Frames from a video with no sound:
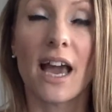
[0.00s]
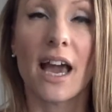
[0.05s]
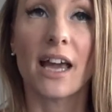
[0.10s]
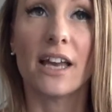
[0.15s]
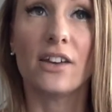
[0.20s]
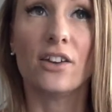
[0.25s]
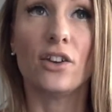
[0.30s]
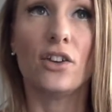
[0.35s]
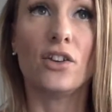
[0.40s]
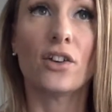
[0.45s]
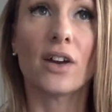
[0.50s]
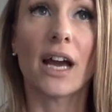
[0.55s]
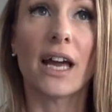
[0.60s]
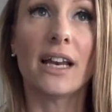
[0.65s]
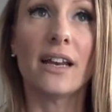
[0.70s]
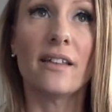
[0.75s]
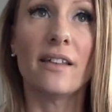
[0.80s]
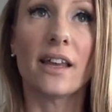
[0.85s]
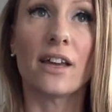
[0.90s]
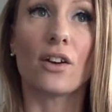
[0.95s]
And you kind
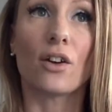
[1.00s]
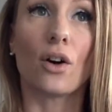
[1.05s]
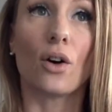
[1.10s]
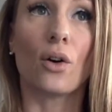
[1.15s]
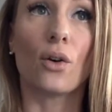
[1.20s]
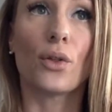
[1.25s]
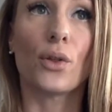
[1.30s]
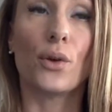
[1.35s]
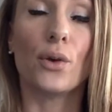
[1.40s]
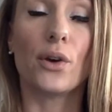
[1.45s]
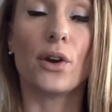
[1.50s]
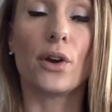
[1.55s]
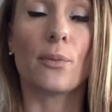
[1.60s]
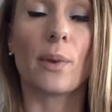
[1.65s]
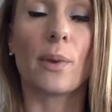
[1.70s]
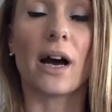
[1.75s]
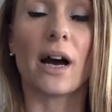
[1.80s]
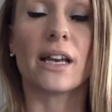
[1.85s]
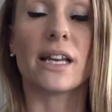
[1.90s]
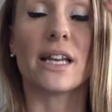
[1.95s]
of like go through your
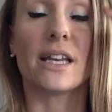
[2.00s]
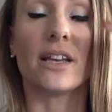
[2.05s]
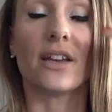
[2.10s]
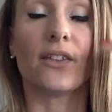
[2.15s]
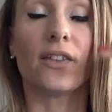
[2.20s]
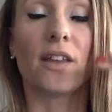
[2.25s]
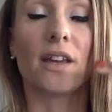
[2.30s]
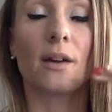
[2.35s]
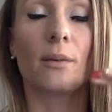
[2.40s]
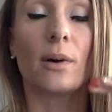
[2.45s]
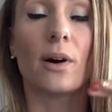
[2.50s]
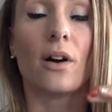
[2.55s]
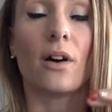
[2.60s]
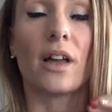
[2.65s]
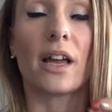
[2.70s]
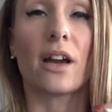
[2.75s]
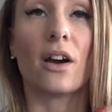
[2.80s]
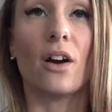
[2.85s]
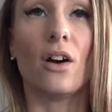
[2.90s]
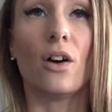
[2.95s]
body and you think about
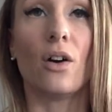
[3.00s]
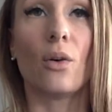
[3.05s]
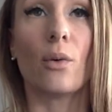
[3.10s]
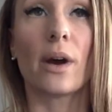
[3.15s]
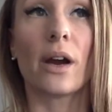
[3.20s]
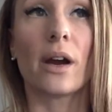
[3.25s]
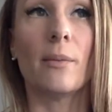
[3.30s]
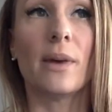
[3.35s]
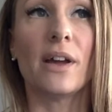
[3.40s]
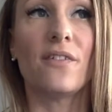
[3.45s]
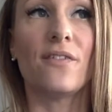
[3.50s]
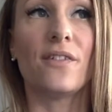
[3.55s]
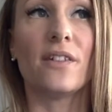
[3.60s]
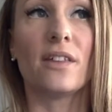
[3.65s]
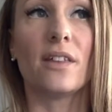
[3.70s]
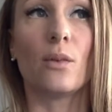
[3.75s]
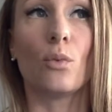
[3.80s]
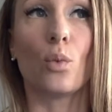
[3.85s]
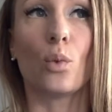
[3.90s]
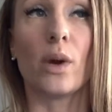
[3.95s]
like, oh, where am I
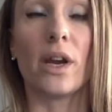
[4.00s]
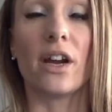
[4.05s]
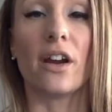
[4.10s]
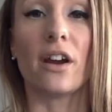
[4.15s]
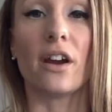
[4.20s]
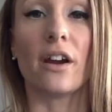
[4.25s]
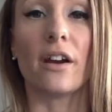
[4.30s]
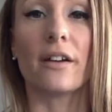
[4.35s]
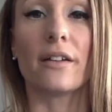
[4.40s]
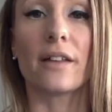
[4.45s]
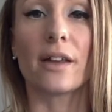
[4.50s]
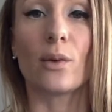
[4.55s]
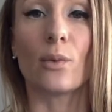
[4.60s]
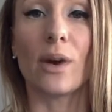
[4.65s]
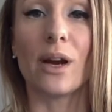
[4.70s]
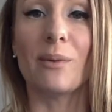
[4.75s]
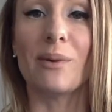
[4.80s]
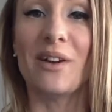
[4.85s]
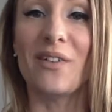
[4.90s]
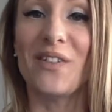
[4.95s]
feeling weird? Like,
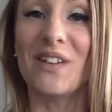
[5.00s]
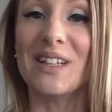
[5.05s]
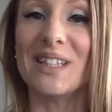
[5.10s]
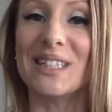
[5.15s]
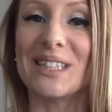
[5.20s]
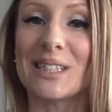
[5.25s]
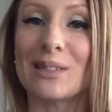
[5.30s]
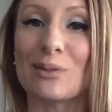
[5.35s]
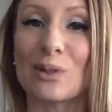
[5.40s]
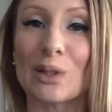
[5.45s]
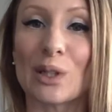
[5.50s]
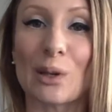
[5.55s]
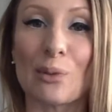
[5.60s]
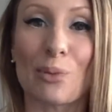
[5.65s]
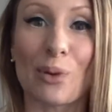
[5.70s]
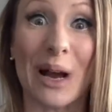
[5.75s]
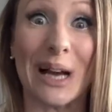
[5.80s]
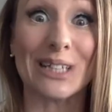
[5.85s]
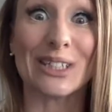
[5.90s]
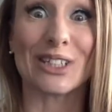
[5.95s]
where am I feeling some sort
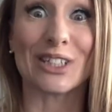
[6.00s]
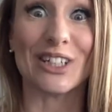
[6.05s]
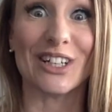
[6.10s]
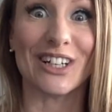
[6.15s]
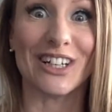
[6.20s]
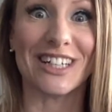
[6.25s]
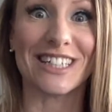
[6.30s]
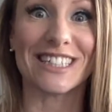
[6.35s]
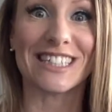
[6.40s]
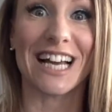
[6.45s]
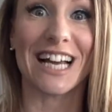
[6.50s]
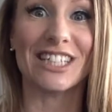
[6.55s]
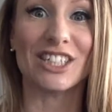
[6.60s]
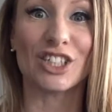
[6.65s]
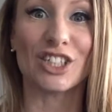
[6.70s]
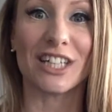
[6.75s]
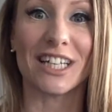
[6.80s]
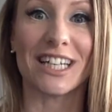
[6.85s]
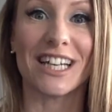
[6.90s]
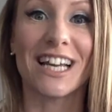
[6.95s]
of pressure or
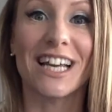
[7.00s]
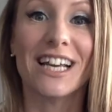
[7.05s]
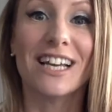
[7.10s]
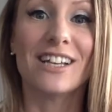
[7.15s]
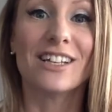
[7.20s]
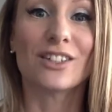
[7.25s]
tension?